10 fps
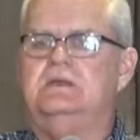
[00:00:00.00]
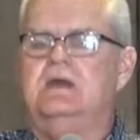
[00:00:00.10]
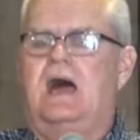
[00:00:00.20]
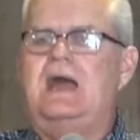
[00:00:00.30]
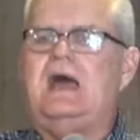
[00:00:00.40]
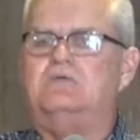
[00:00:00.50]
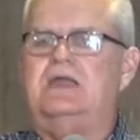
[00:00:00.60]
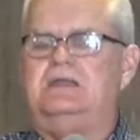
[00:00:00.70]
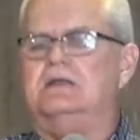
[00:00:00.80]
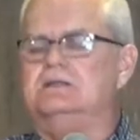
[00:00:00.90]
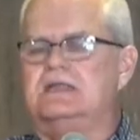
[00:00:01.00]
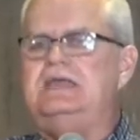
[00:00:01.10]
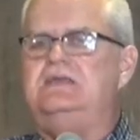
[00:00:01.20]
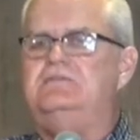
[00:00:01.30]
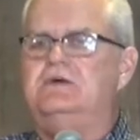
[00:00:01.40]
I got ready to
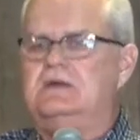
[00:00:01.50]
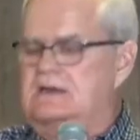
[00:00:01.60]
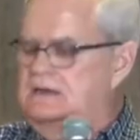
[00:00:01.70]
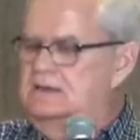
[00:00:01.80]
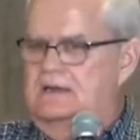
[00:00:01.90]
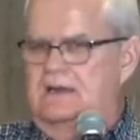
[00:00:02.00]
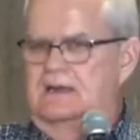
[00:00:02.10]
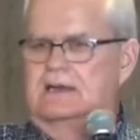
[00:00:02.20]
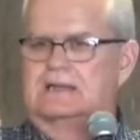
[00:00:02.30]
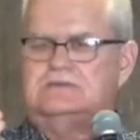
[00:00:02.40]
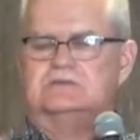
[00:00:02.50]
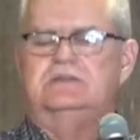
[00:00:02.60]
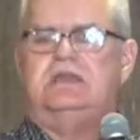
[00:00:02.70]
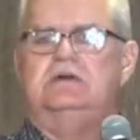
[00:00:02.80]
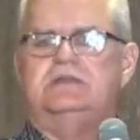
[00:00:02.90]
leave. I turned
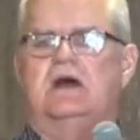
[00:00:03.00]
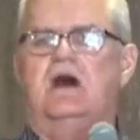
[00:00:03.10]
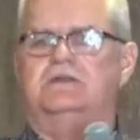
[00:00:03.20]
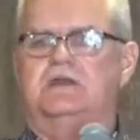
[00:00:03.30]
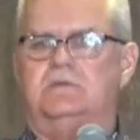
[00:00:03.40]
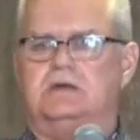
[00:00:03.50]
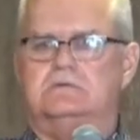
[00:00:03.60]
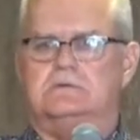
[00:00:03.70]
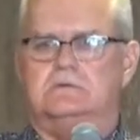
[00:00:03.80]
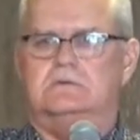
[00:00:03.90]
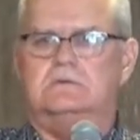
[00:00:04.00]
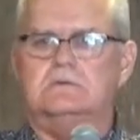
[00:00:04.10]
the key on that Honda. It went, ugh.